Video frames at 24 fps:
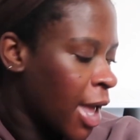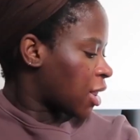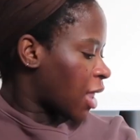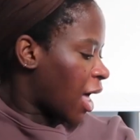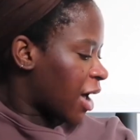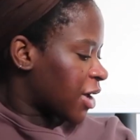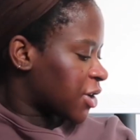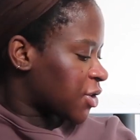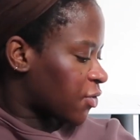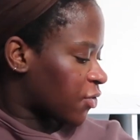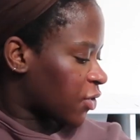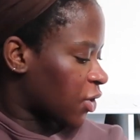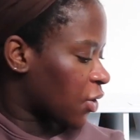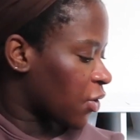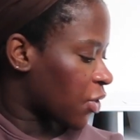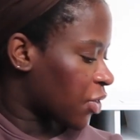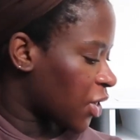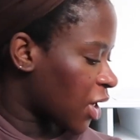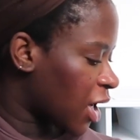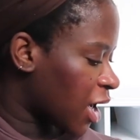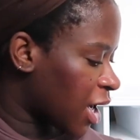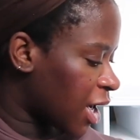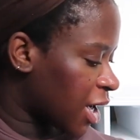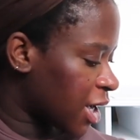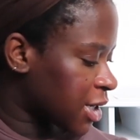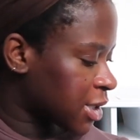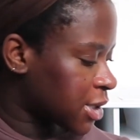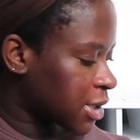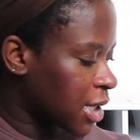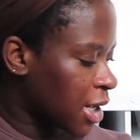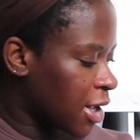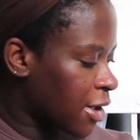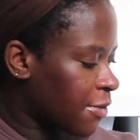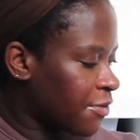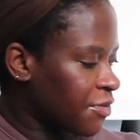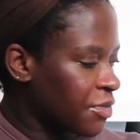The last few
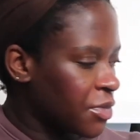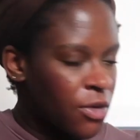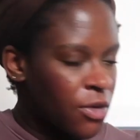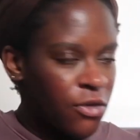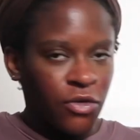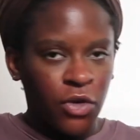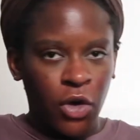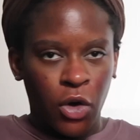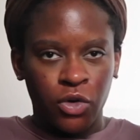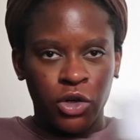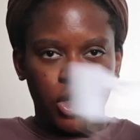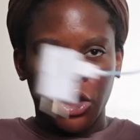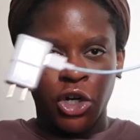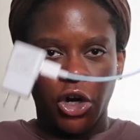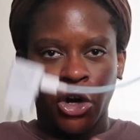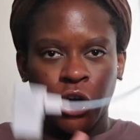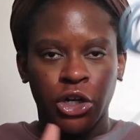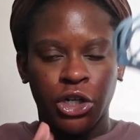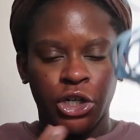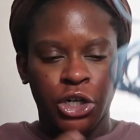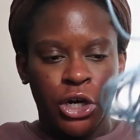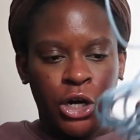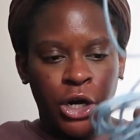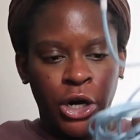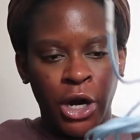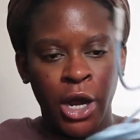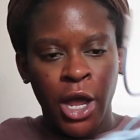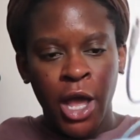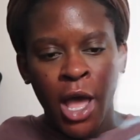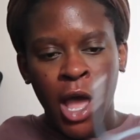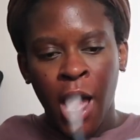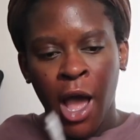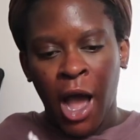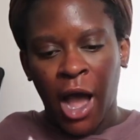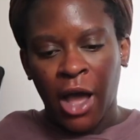things, phone charger.